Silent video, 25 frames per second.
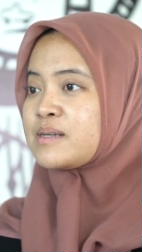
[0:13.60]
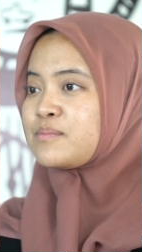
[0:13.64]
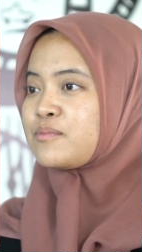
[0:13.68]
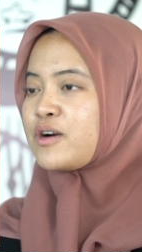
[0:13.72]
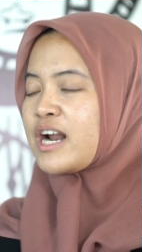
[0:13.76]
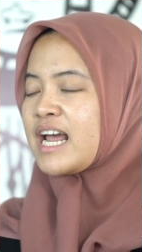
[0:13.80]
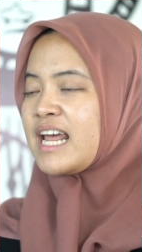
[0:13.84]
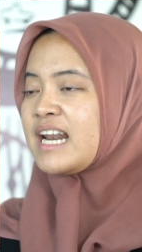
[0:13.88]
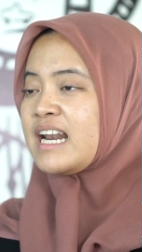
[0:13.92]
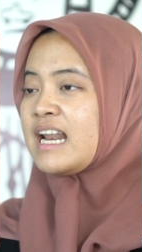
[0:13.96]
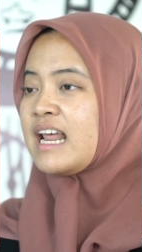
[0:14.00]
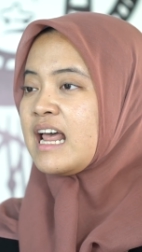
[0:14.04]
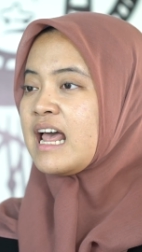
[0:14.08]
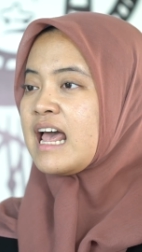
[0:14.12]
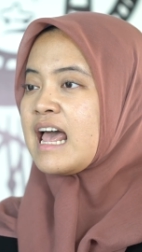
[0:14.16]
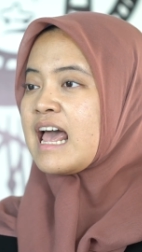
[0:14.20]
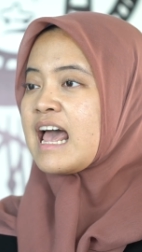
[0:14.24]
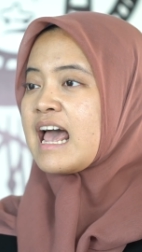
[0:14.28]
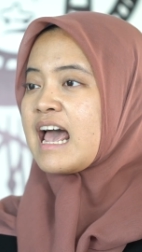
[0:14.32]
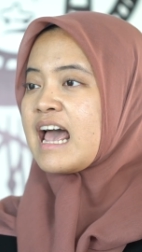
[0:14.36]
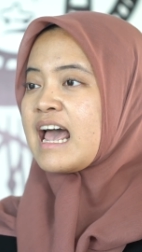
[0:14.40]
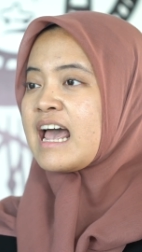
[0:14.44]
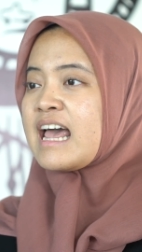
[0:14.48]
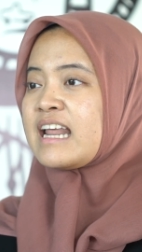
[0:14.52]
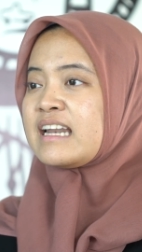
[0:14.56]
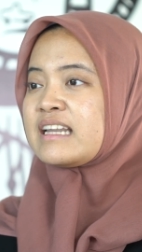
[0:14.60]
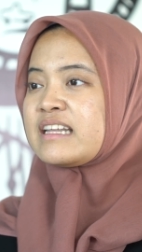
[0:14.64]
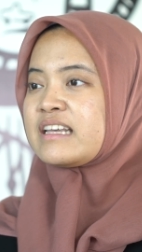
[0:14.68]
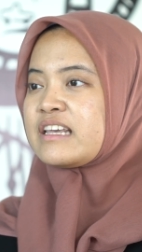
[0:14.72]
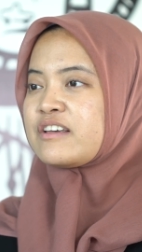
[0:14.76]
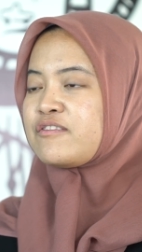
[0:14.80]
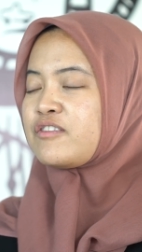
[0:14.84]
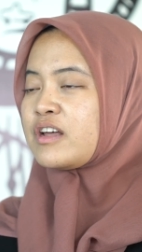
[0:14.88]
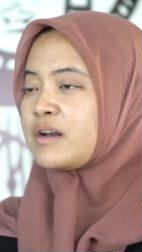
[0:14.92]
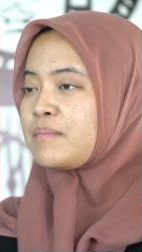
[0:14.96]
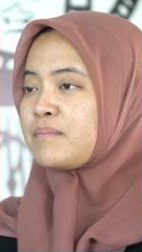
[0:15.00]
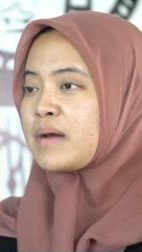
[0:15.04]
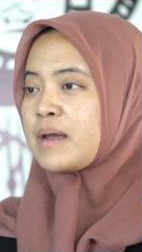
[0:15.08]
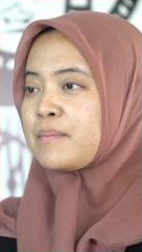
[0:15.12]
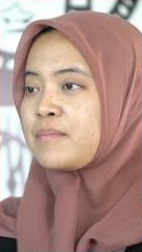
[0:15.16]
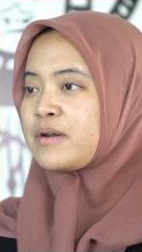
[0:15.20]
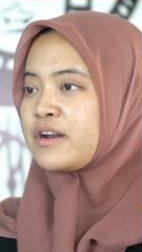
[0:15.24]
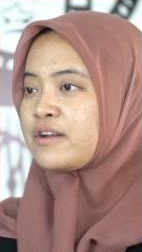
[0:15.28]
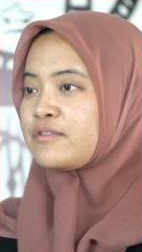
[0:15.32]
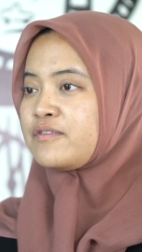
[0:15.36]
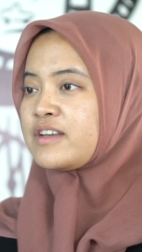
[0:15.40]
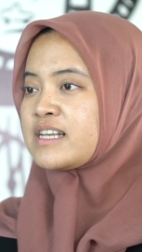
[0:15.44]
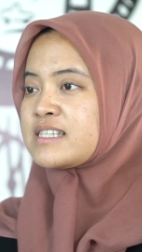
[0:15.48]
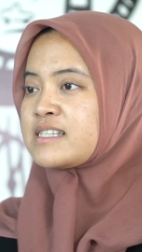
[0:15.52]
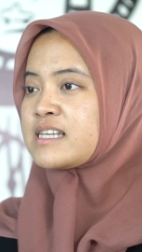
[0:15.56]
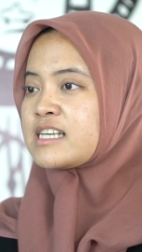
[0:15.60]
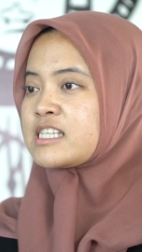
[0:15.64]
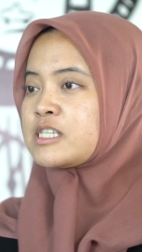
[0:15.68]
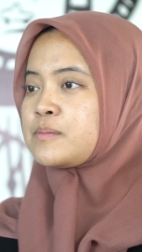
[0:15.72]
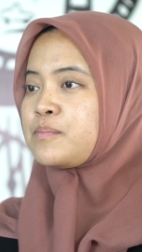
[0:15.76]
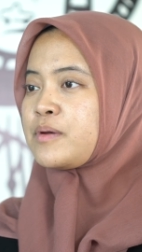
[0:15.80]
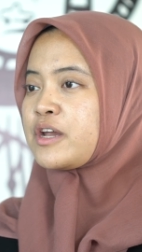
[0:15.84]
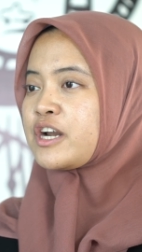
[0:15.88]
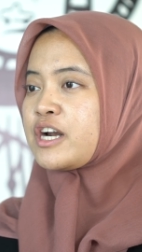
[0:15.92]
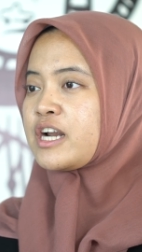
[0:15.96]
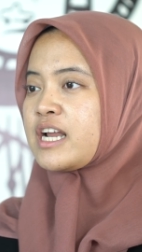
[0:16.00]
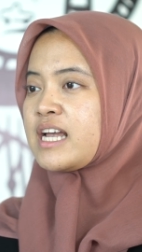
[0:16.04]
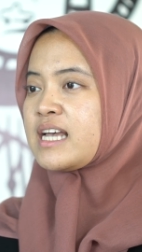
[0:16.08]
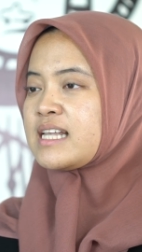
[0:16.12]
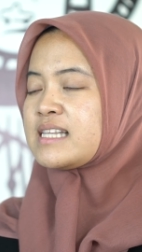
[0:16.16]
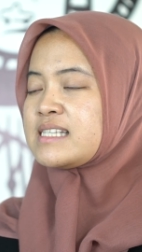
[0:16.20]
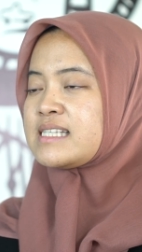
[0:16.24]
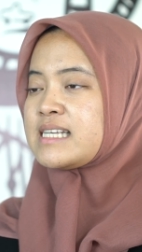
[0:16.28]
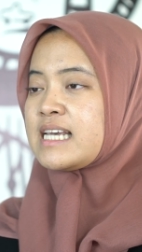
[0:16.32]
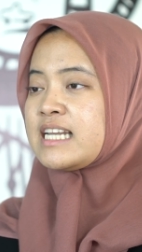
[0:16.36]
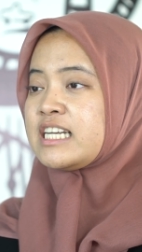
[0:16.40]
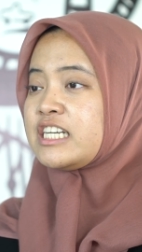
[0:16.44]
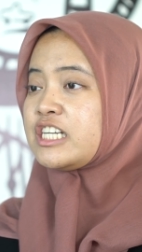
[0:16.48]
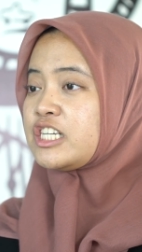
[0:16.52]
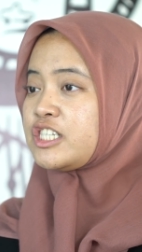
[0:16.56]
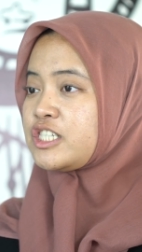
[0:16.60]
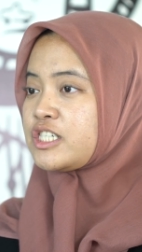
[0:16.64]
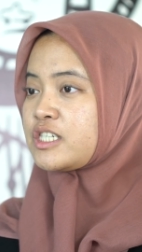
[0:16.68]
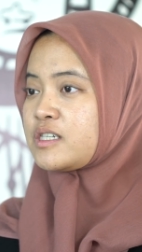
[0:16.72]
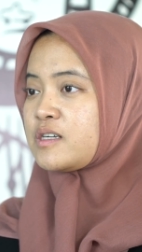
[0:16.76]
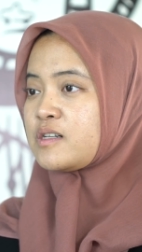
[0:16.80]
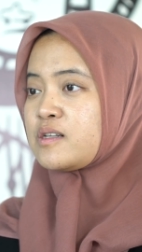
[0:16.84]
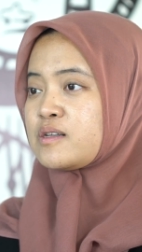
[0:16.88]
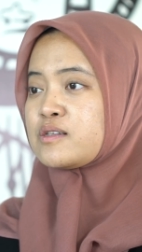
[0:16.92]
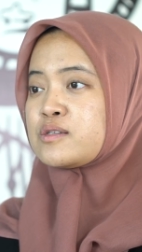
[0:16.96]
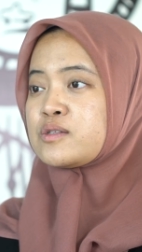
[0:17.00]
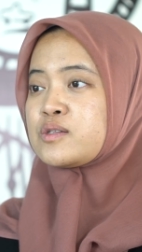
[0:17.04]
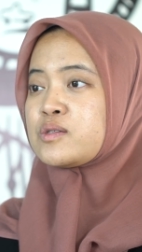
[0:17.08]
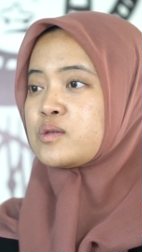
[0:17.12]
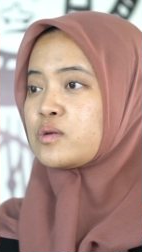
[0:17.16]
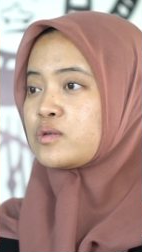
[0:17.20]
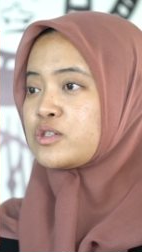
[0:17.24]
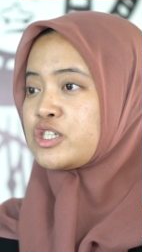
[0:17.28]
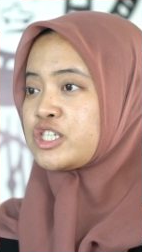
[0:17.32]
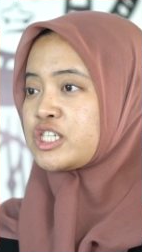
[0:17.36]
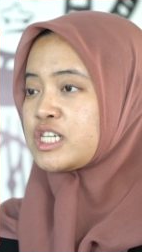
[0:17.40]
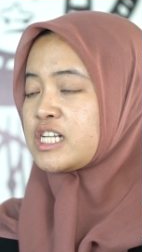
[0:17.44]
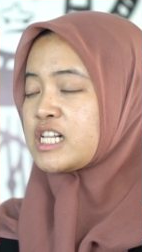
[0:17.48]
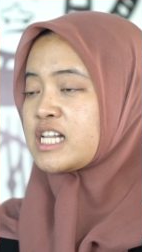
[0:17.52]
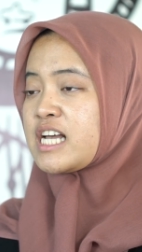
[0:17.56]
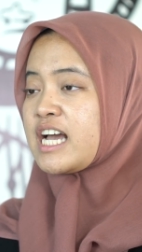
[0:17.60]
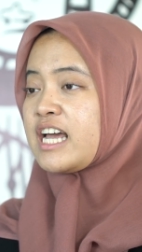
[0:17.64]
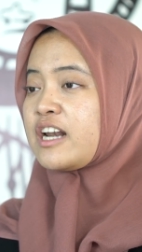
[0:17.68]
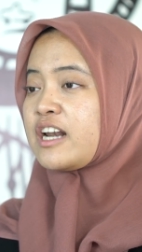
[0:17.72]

as a brand. And given my previous experience in digital, social,